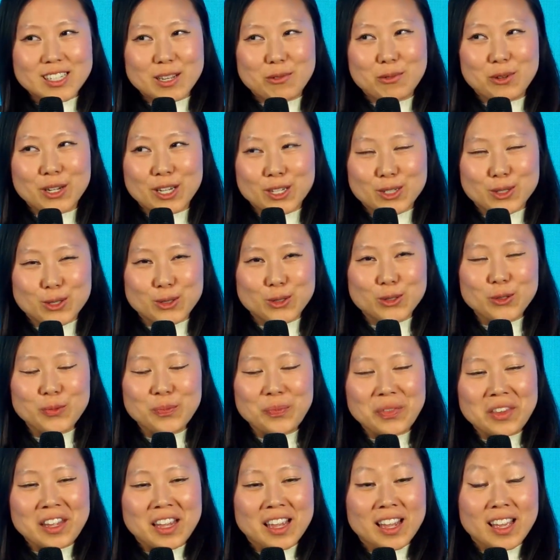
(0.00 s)
that we can do.
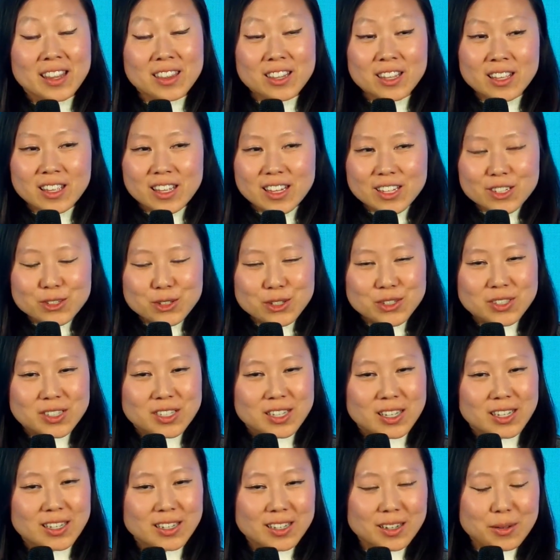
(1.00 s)
And the
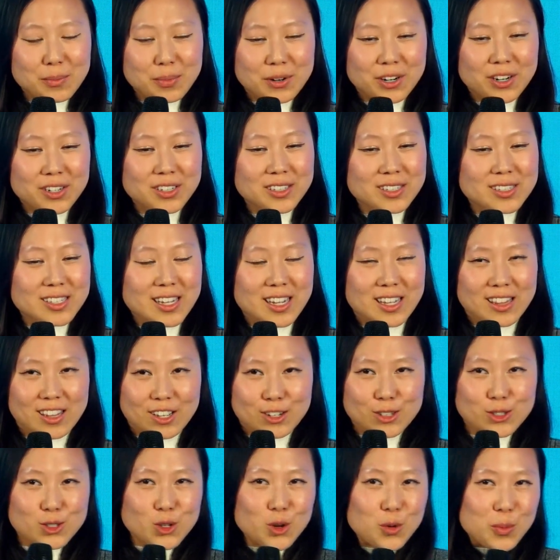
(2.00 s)
interesting part is
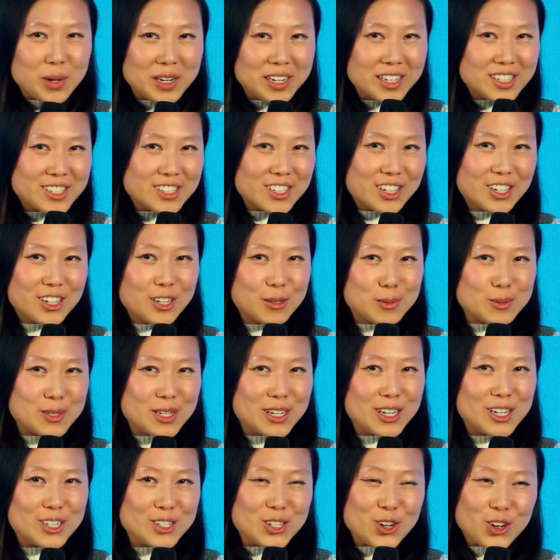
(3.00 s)
there are so many startups
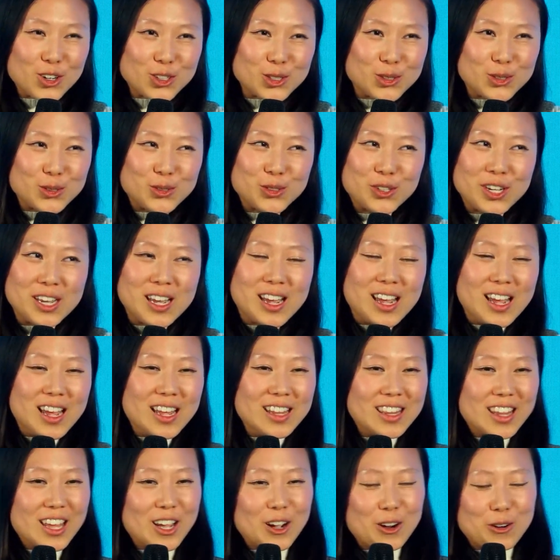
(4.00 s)
that I talk to,
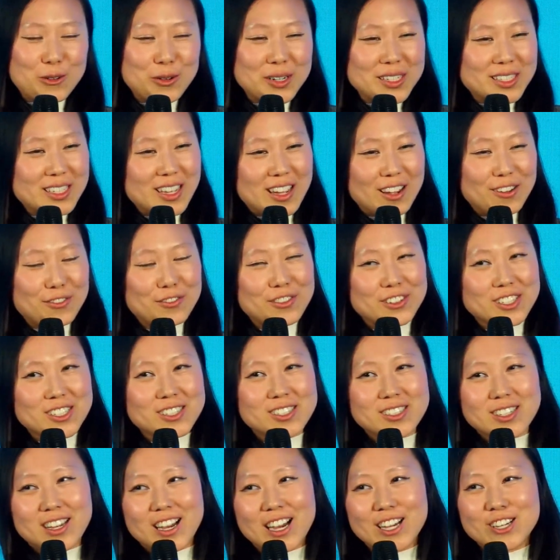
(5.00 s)
and they always have
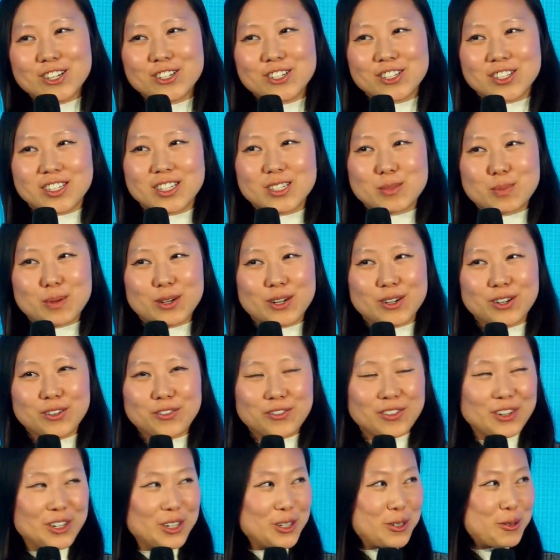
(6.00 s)
this hydrogen as part
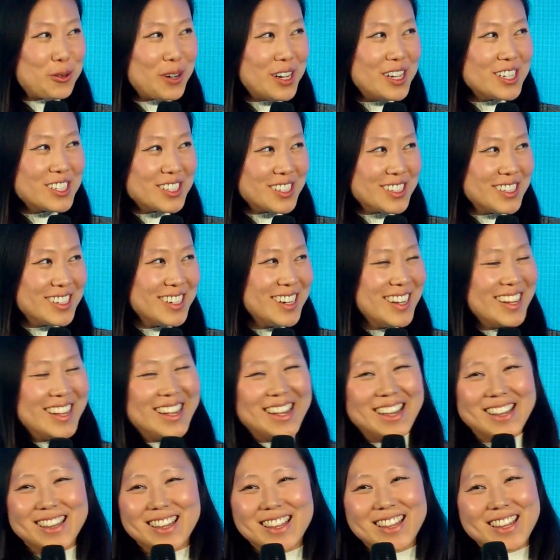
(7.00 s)
of their equation,
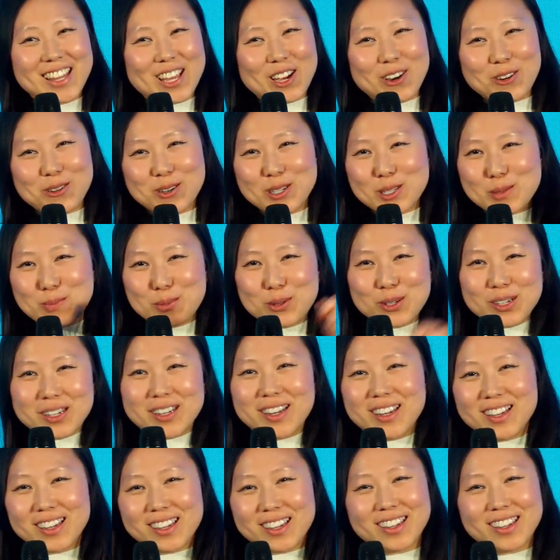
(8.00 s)
and then they always put
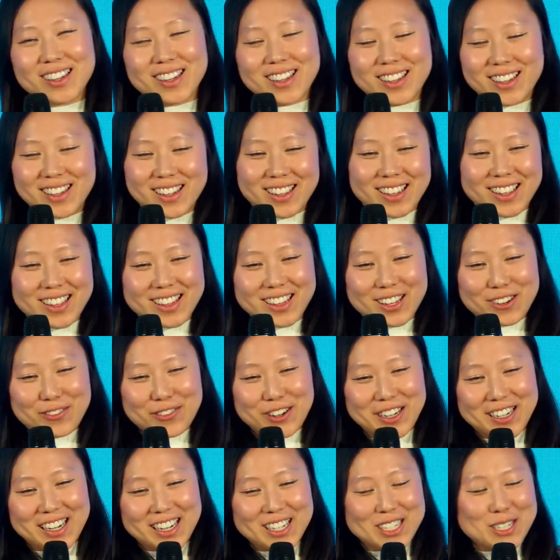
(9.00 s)
in their
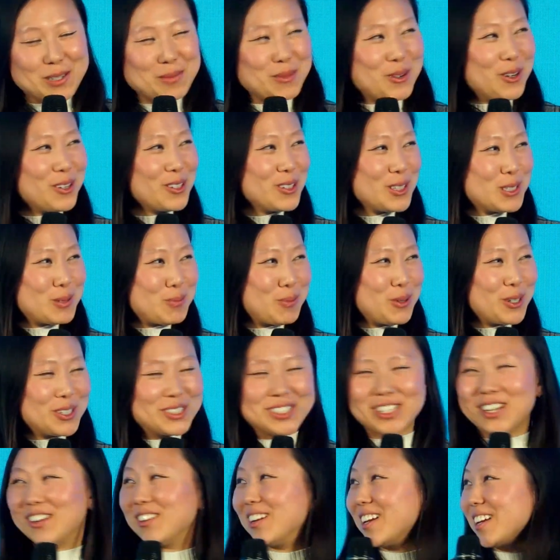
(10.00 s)
financial models, put
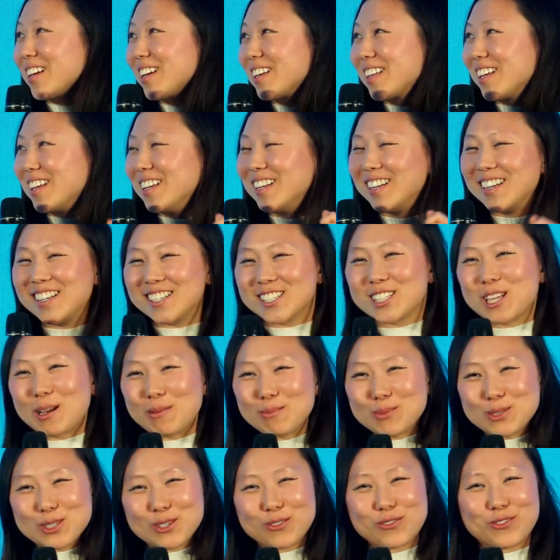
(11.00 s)
down an
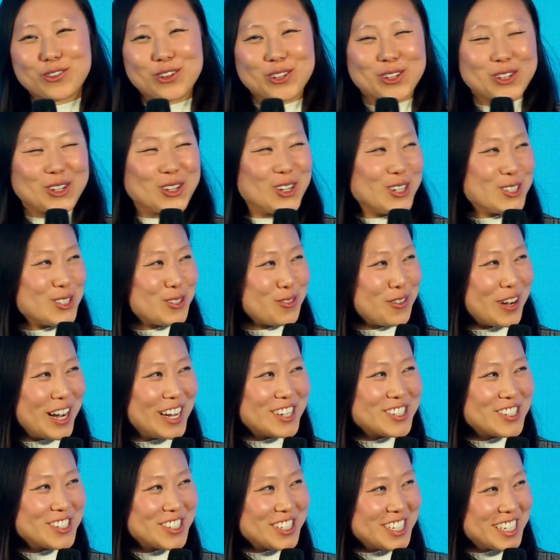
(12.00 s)
assumption for the cost of
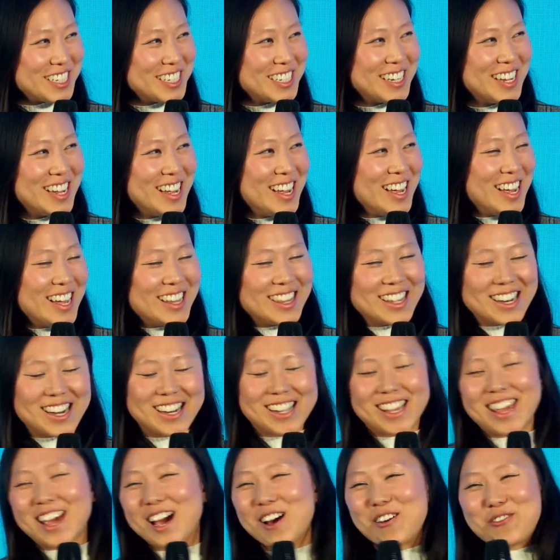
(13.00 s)
hydrogen, and
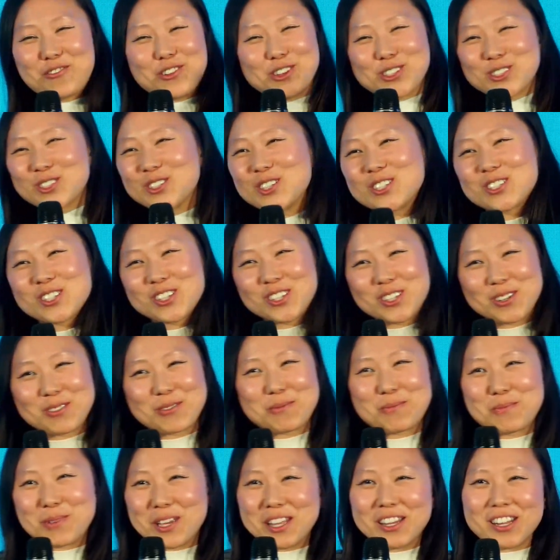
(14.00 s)
they're yeah, for sure it's going
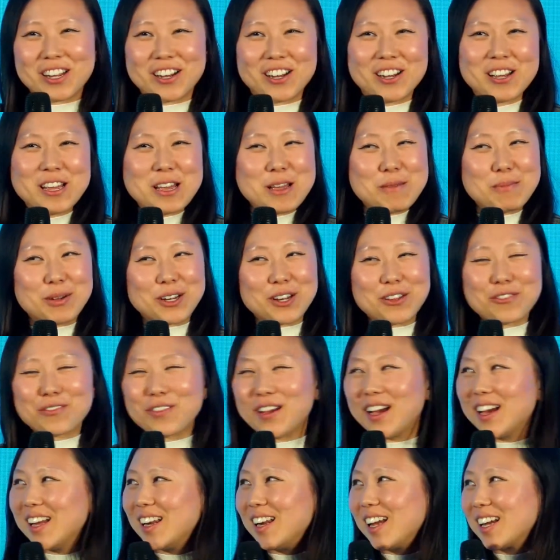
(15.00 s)
to be there. But if
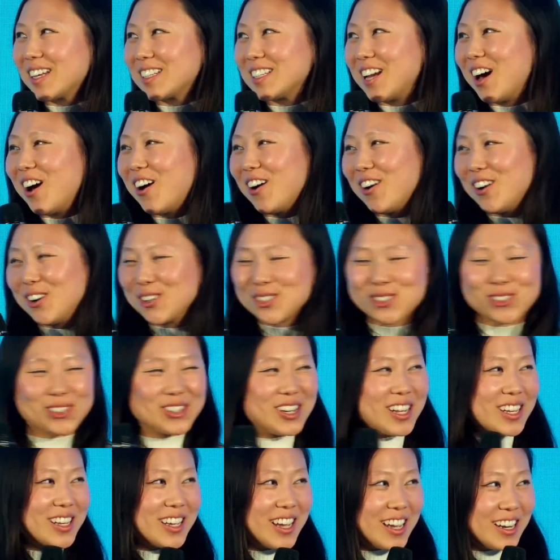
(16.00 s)
I now also
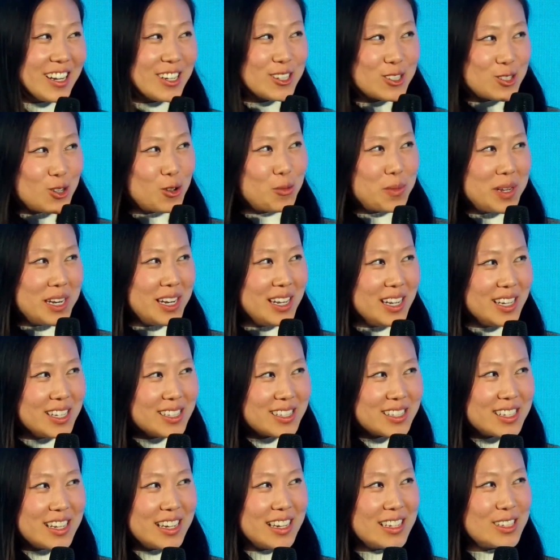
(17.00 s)
gaining so many
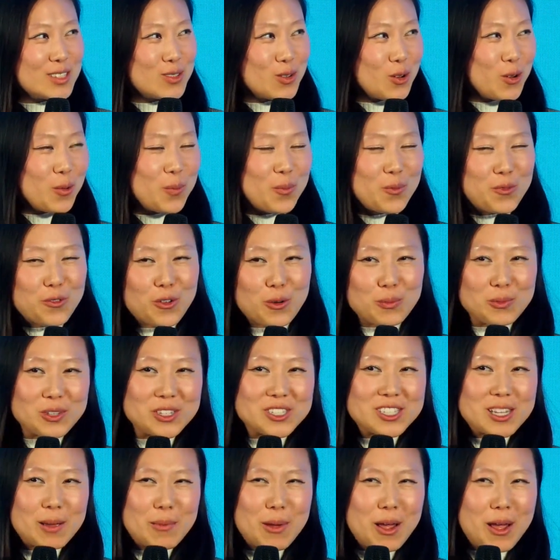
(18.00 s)
insights from the
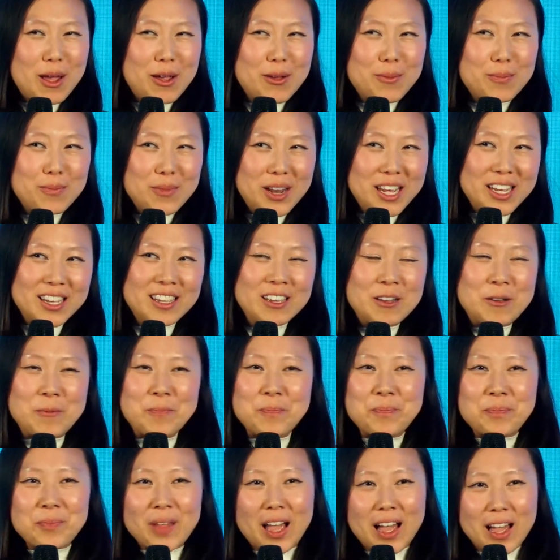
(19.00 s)
summer,
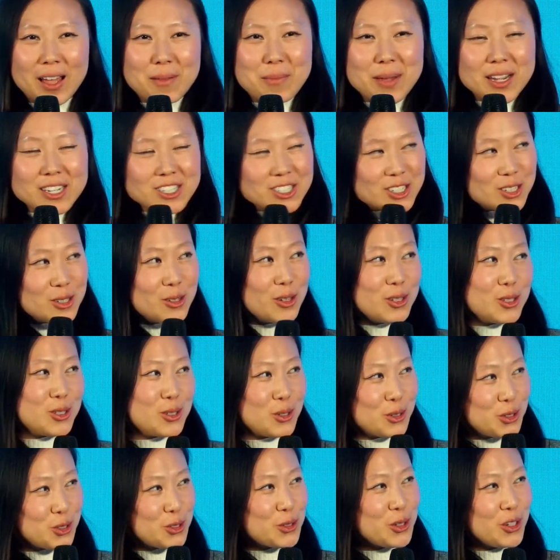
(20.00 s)
I'm actually not
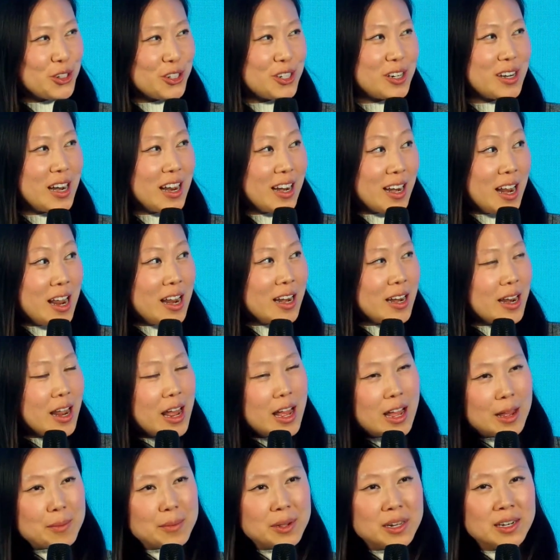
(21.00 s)
so sure. And
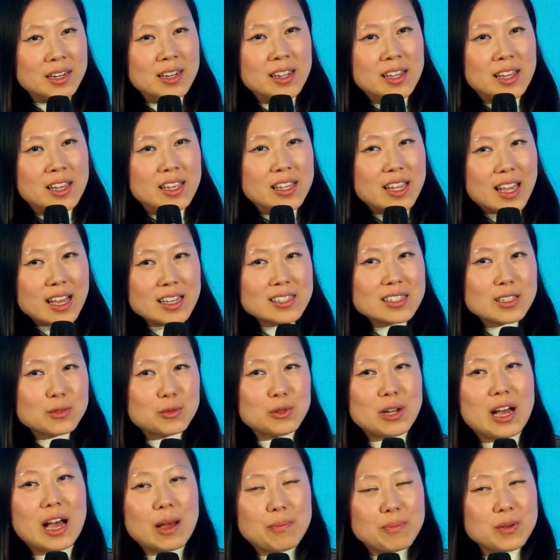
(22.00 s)
I mean, yes, it
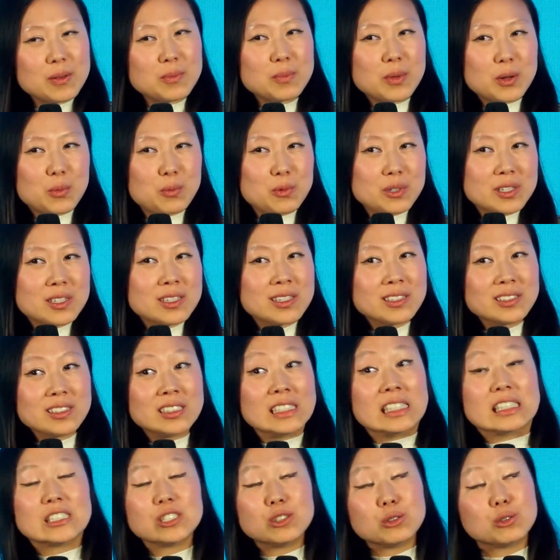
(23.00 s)
will happen, but we still
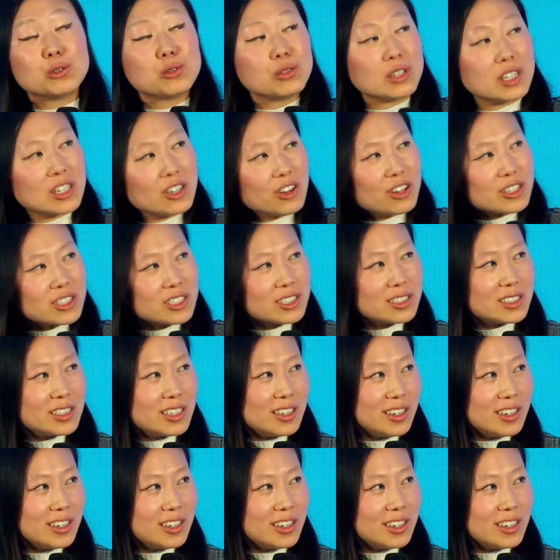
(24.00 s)
need to do a lot